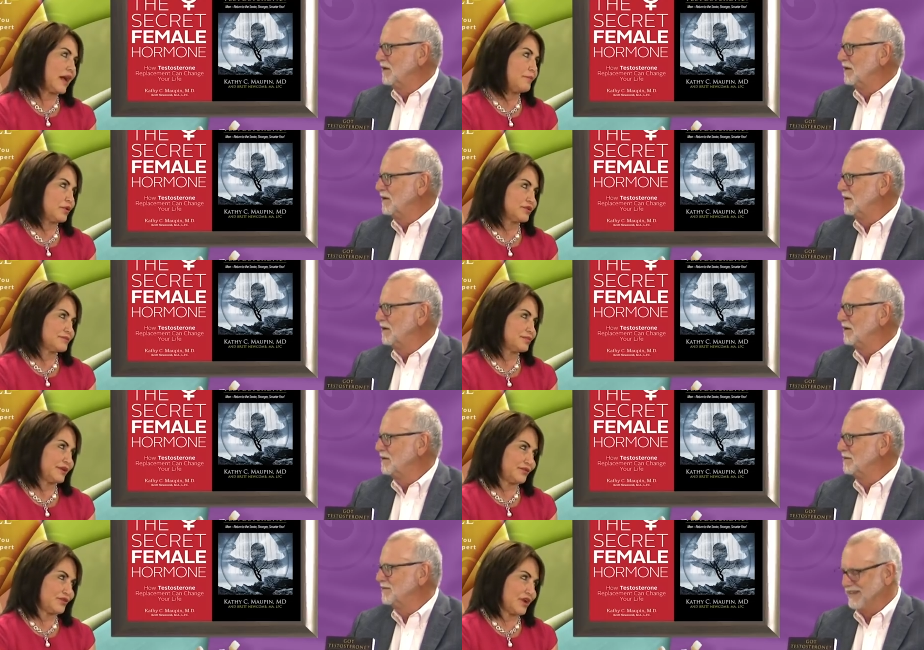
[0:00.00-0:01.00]
Speaker 1: couples,
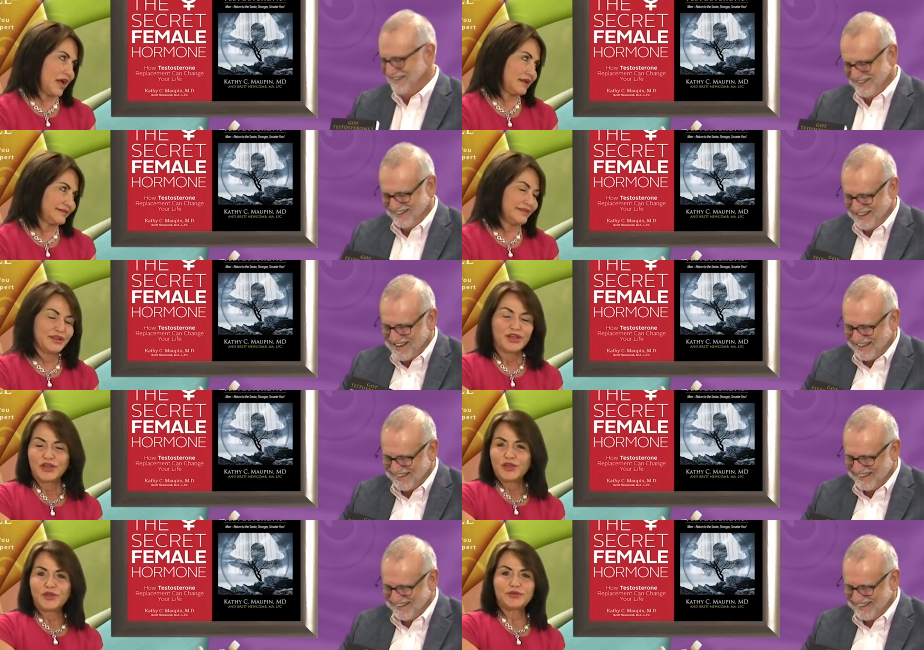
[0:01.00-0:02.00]
believe it or not, yeah.
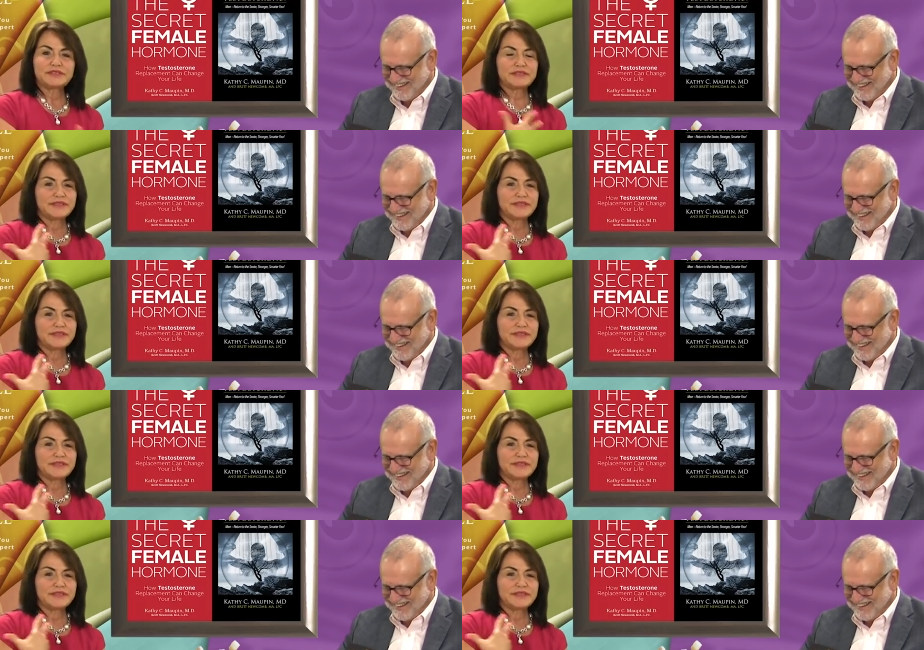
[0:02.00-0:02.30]
who